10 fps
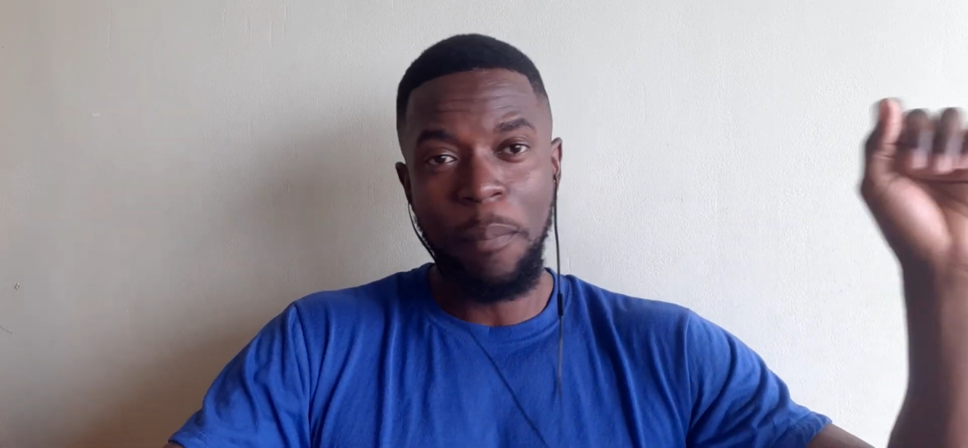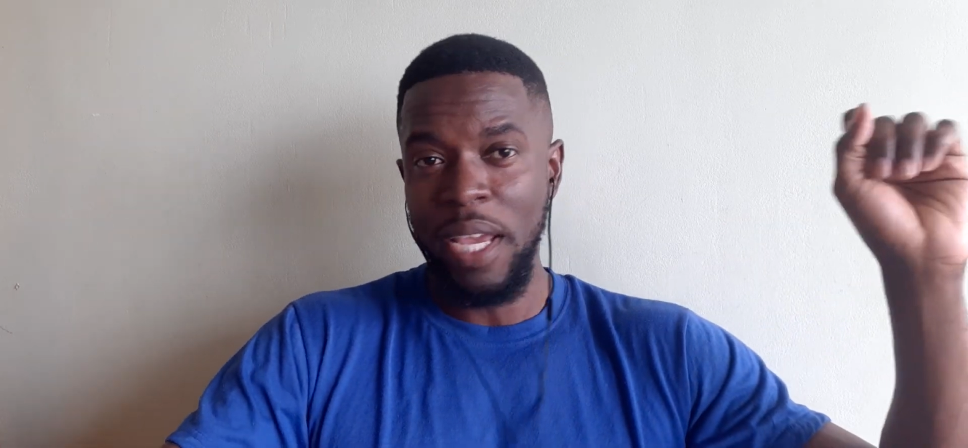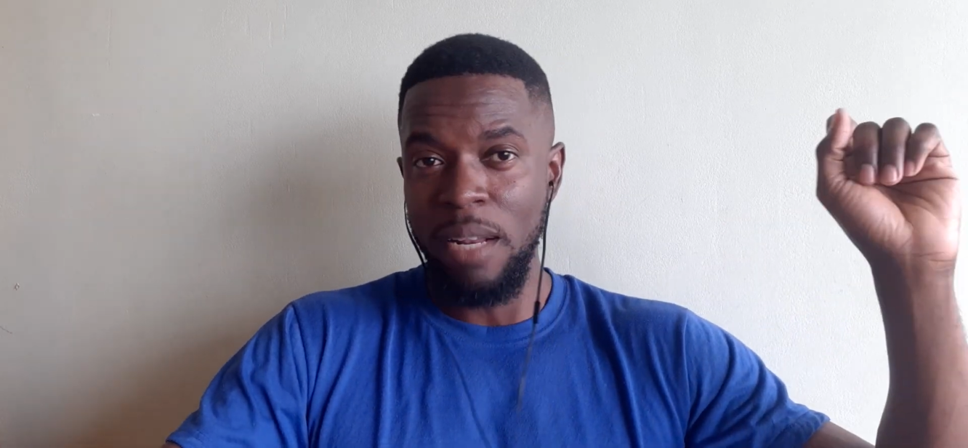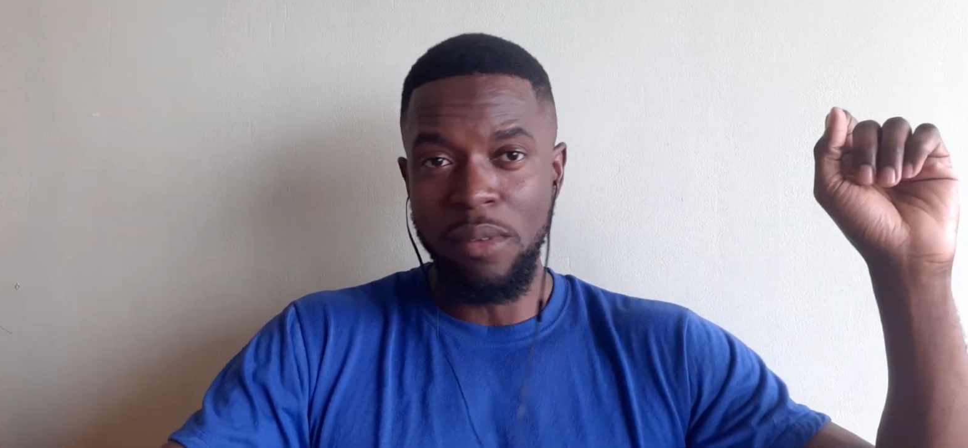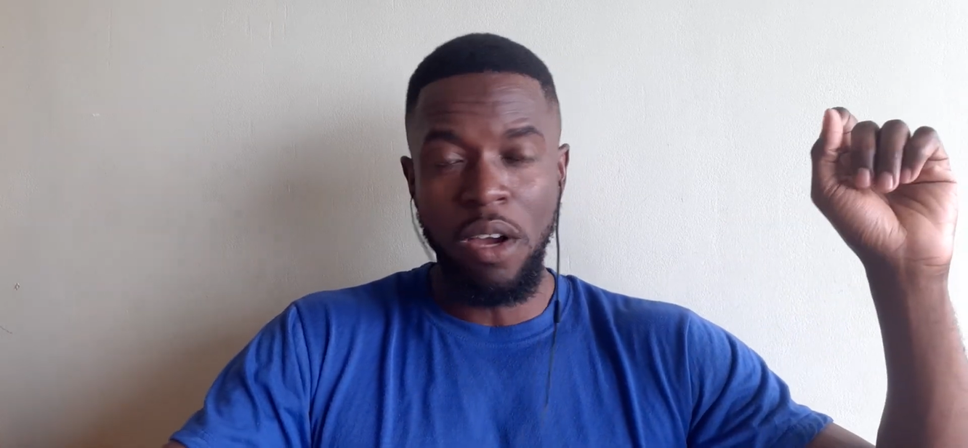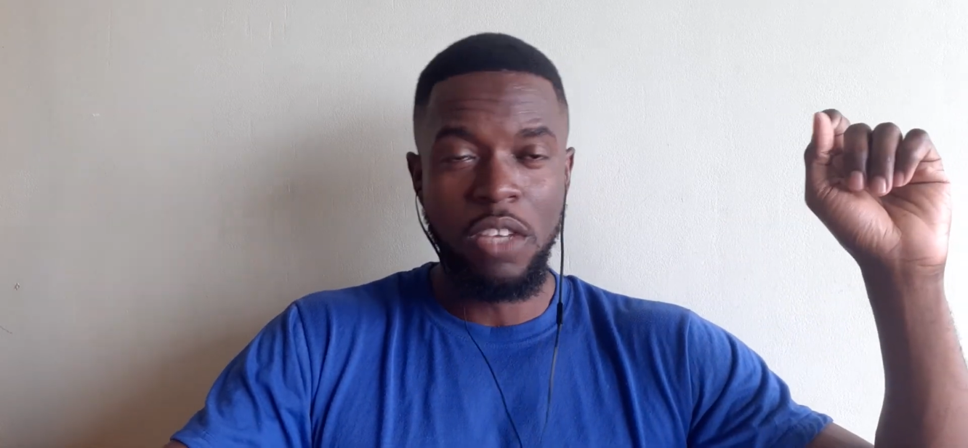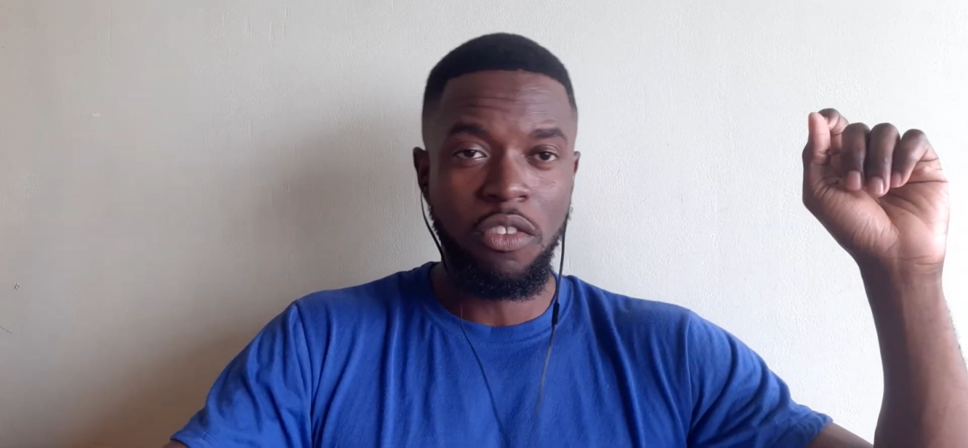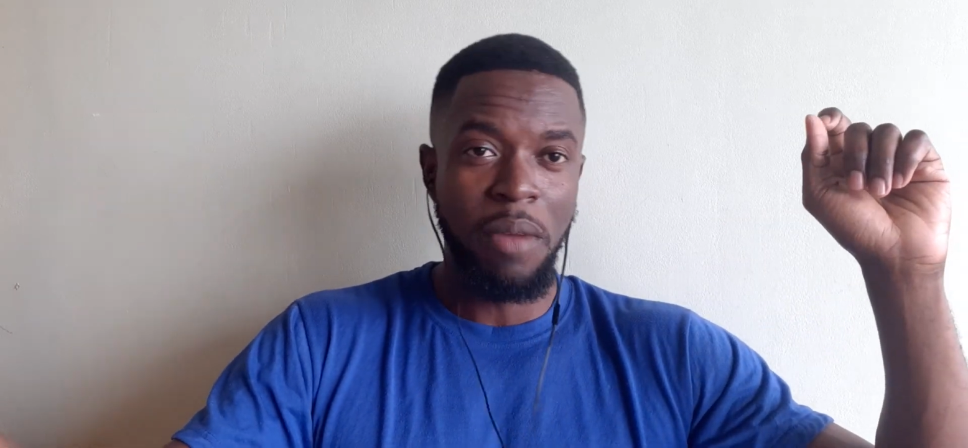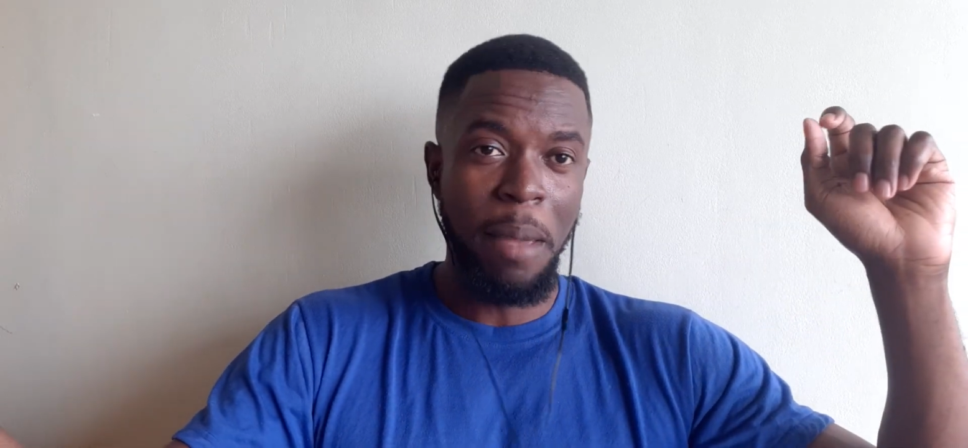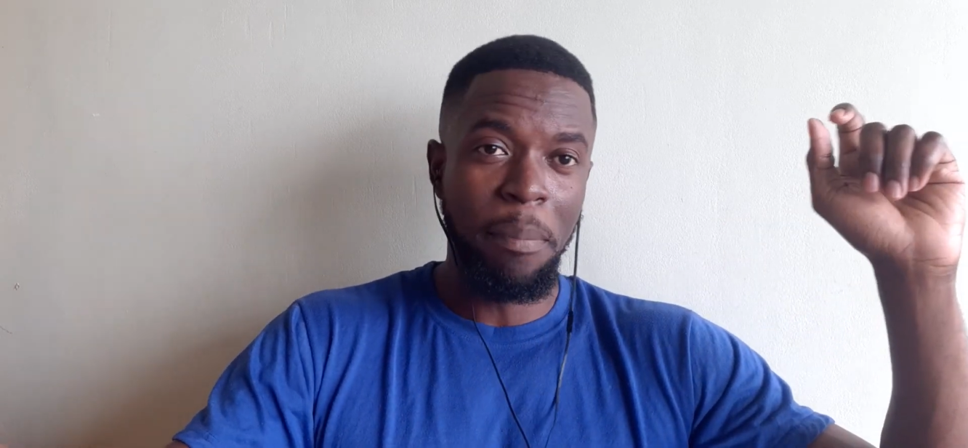picking up documents
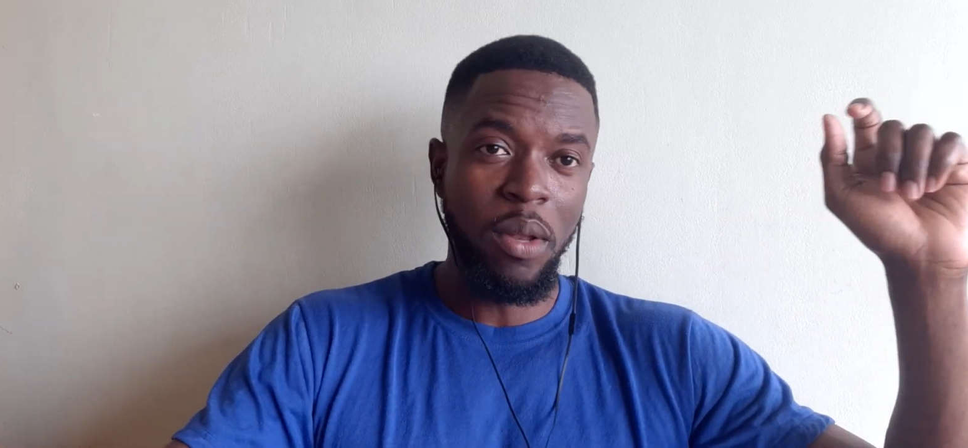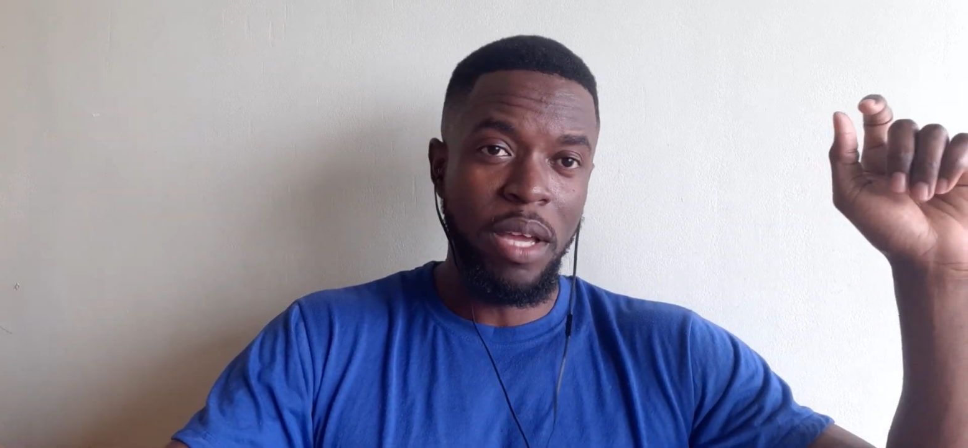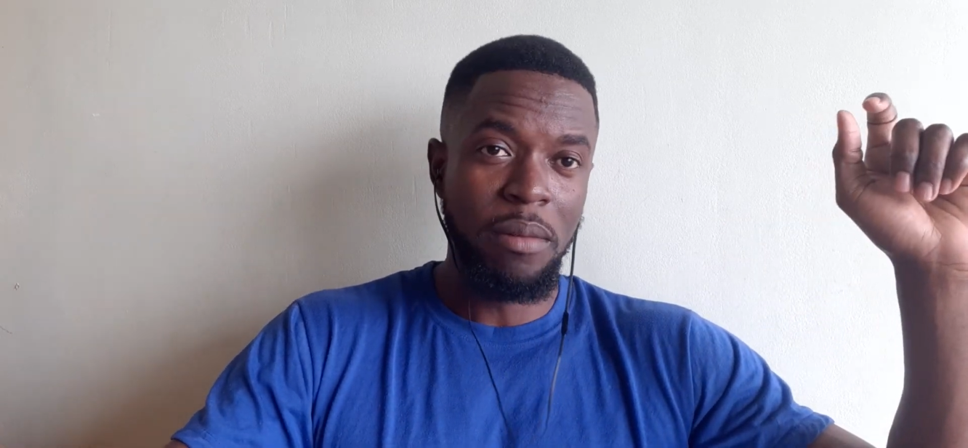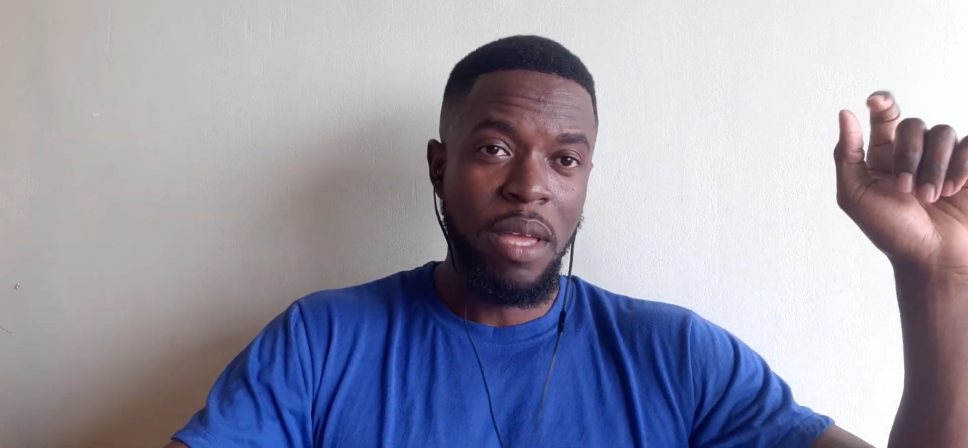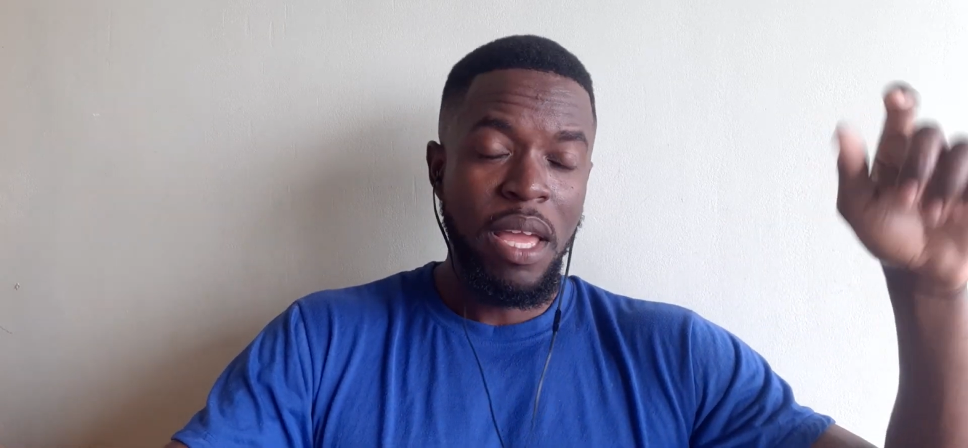from my employment,